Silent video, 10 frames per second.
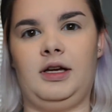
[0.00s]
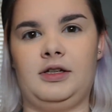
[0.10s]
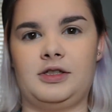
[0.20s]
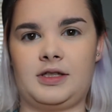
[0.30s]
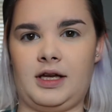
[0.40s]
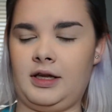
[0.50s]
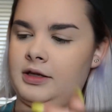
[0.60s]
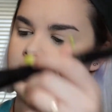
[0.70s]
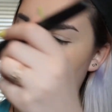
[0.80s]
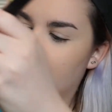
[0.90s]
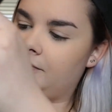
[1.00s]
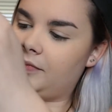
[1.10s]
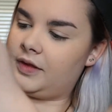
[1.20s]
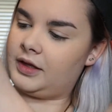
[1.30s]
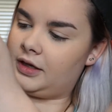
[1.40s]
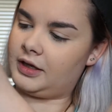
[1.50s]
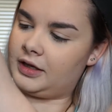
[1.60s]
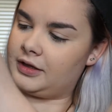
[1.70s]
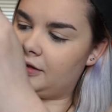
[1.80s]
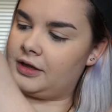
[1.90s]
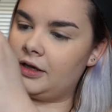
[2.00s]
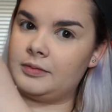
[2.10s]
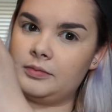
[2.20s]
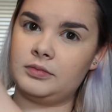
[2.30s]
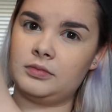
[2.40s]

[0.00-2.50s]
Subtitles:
Just kind of hit them